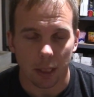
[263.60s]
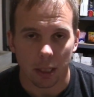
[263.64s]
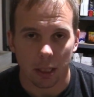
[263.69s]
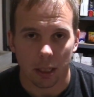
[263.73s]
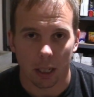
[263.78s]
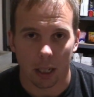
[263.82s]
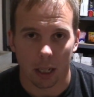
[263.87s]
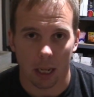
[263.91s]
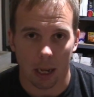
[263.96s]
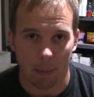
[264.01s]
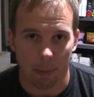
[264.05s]

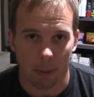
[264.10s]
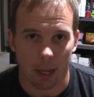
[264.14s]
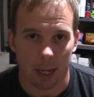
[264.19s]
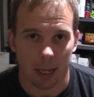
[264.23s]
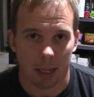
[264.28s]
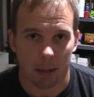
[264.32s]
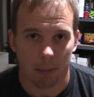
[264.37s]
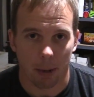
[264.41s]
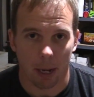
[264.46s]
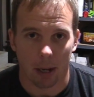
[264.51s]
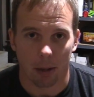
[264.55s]
I'm
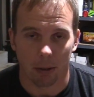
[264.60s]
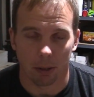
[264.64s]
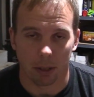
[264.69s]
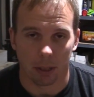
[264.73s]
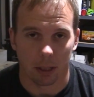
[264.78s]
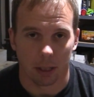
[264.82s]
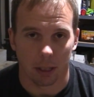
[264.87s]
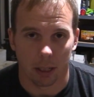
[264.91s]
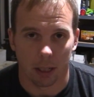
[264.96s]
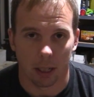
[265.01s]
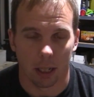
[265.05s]
thinking
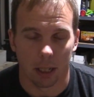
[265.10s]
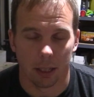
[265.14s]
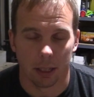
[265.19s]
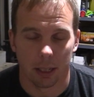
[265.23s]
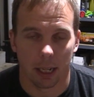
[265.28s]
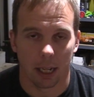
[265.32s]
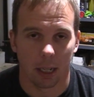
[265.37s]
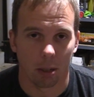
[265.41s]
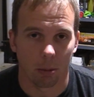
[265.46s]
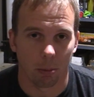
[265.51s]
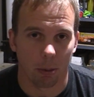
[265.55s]
about cutting
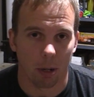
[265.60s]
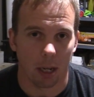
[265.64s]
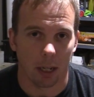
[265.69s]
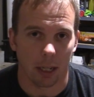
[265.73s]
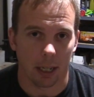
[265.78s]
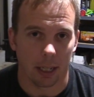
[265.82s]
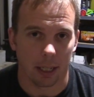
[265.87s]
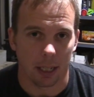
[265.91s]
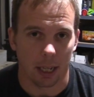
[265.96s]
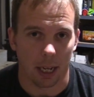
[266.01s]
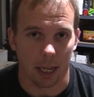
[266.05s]
the Edelbrock
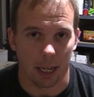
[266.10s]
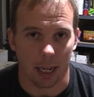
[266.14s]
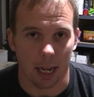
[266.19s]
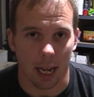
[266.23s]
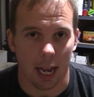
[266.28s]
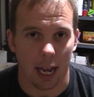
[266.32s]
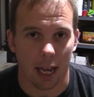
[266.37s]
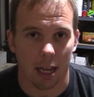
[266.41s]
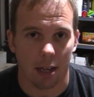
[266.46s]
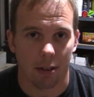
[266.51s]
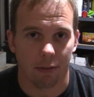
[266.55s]
intake in
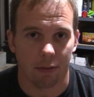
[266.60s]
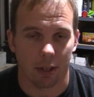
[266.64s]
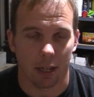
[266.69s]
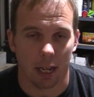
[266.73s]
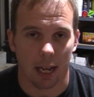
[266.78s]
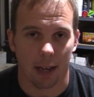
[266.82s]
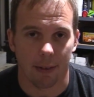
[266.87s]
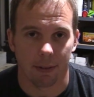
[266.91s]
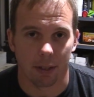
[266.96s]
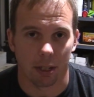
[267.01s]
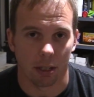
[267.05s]
half and
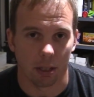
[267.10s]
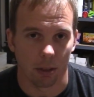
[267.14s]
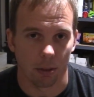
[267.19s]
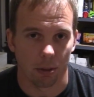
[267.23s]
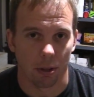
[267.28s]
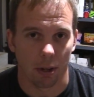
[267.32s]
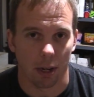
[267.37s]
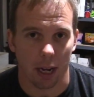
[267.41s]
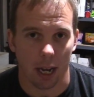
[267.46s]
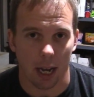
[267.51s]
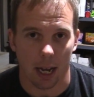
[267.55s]
having a
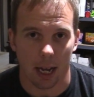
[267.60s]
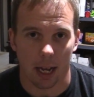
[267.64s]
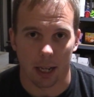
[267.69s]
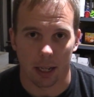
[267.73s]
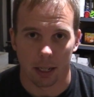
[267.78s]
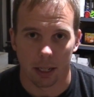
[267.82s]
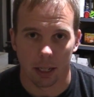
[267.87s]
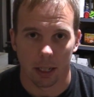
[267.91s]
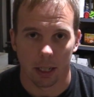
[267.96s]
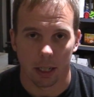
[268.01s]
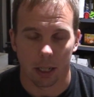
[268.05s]
local
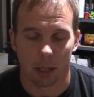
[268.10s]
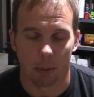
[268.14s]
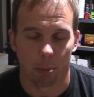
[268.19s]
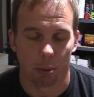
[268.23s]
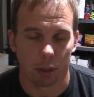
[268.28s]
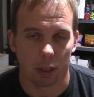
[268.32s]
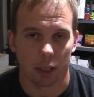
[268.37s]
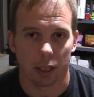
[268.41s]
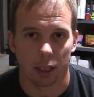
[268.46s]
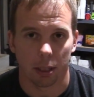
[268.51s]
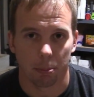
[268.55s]
guy
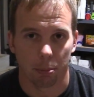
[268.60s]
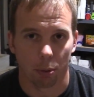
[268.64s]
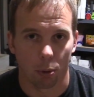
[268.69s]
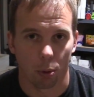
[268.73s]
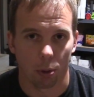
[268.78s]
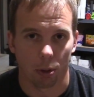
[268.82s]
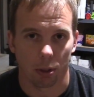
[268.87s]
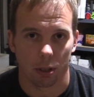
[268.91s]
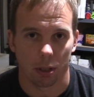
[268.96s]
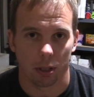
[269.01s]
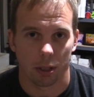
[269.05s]
completely
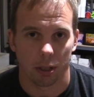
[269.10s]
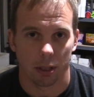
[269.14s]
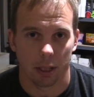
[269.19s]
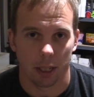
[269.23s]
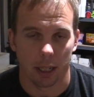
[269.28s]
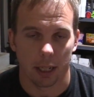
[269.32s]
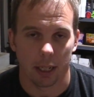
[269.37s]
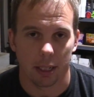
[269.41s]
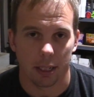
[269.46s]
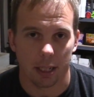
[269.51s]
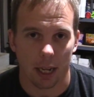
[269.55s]
port the
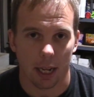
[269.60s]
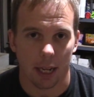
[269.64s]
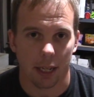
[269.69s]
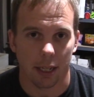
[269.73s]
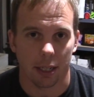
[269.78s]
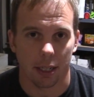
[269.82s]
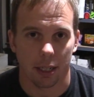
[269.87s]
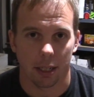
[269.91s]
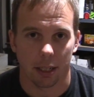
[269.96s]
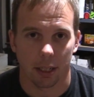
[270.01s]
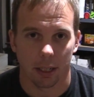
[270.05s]

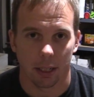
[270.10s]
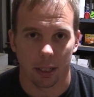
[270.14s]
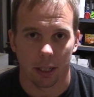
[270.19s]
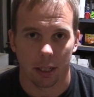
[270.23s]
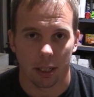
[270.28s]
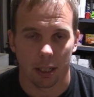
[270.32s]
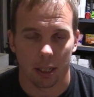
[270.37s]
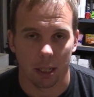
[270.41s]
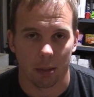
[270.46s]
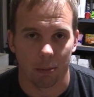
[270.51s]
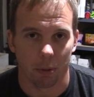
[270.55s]
intake
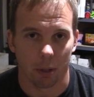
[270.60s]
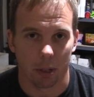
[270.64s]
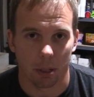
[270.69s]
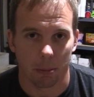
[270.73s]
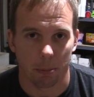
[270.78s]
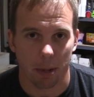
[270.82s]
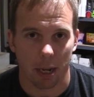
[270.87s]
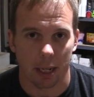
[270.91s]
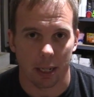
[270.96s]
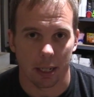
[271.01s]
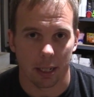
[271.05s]
and weld it
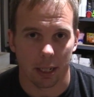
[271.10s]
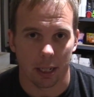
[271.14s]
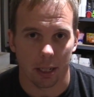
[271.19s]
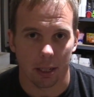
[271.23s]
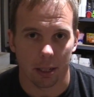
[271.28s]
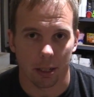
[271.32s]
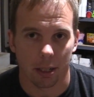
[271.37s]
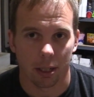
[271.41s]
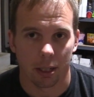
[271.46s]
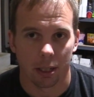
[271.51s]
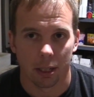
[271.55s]
back
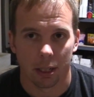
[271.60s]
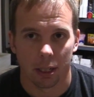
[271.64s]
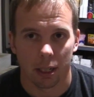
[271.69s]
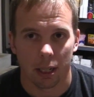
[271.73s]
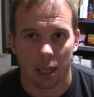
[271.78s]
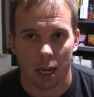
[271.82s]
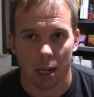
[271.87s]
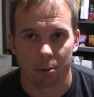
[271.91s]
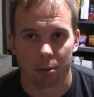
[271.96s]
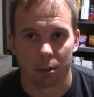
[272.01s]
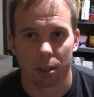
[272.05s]
together.
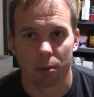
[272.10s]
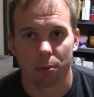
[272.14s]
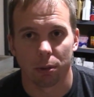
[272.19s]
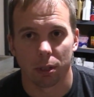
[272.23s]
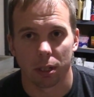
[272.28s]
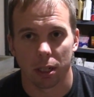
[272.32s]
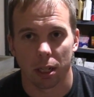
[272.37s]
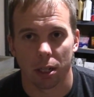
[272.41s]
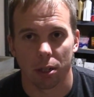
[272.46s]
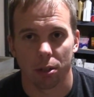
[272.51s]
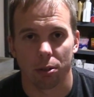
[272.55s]
I really want
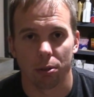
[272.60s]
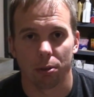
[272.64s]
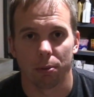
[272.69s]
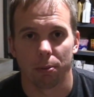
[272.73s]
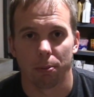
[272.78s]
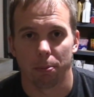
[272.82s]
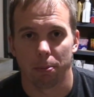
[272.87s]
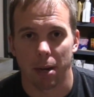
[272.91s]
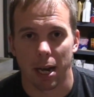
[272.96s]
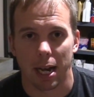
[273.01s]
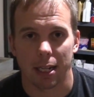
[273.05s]
to go
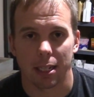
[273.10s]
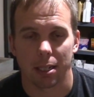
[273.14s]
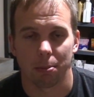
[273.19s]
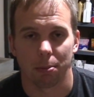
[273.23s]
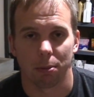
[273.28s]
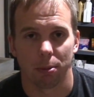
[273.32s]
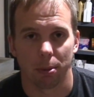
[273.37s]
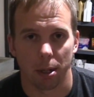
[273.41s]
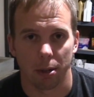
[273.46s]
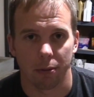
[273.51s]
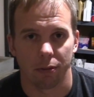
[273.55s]

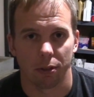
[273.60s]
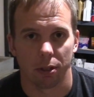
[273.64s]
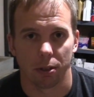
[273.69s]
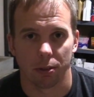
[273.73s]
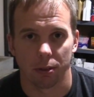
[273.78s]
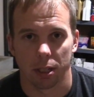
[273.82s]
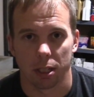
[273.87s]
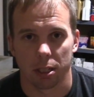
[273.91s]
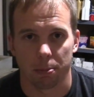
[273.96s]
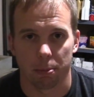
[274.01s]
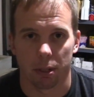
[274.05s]
maximum effort
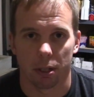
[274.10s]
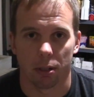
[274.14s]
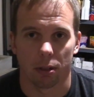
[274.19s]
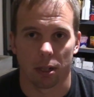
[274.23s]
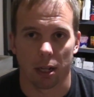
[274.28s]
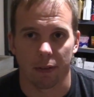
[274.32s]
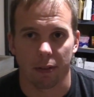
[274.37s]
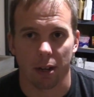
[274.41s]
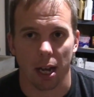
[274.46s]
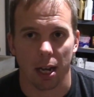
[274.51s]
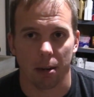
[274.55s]
on this build.
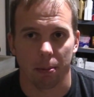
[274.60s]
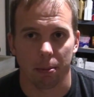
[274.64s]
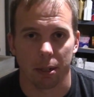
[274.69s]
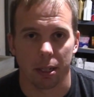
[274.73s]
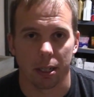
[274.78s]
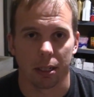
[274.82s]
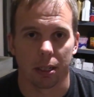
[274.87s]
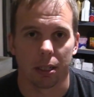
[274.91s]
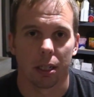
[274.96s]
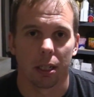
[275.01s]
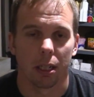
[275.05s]
I've kind of
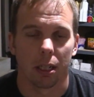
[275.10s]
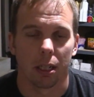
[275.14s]
been